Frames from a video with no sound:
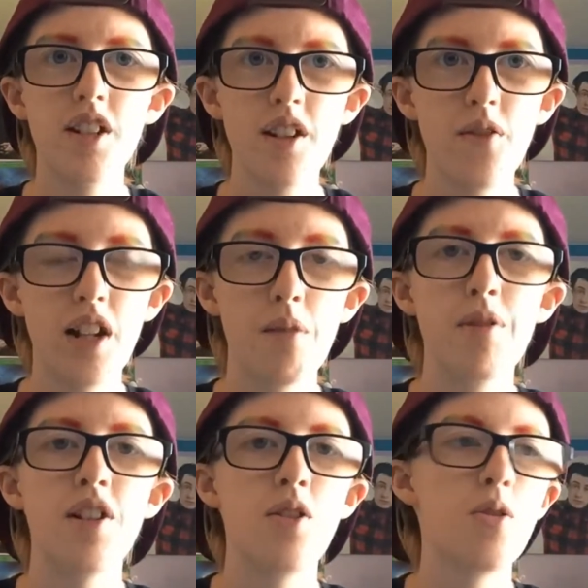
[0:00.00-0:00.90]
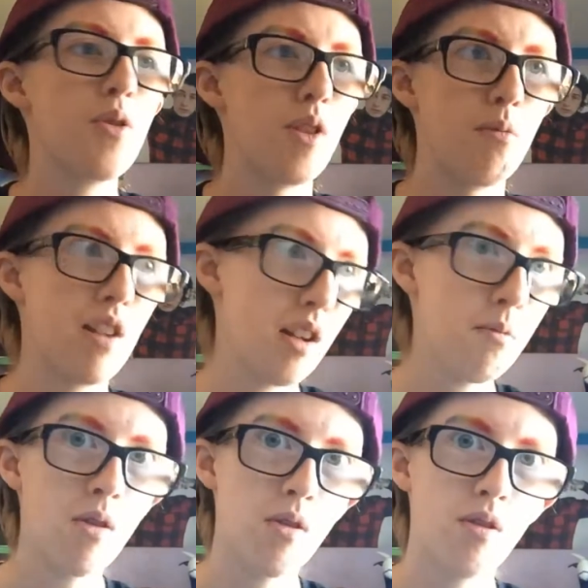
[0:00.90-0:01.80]
developed into something
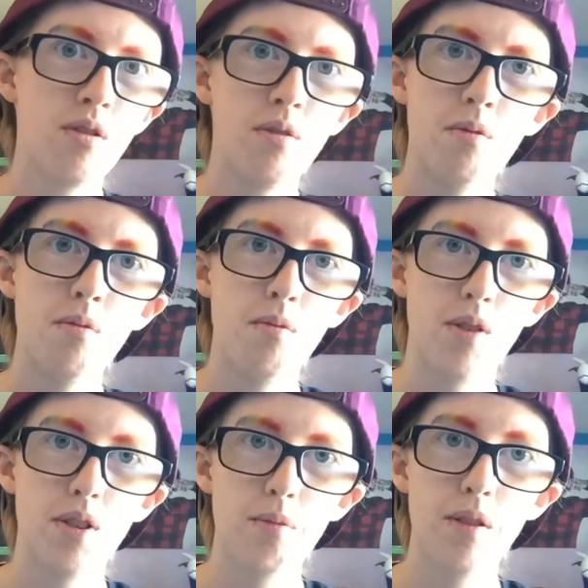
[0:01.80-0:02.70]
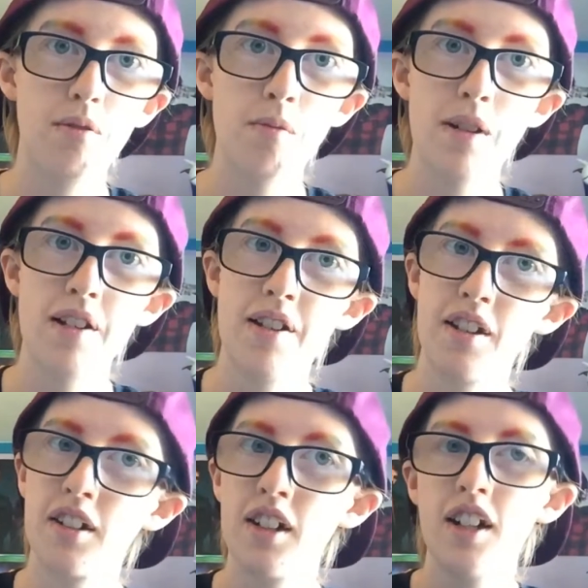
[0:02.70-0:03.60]
more, possibly romantic.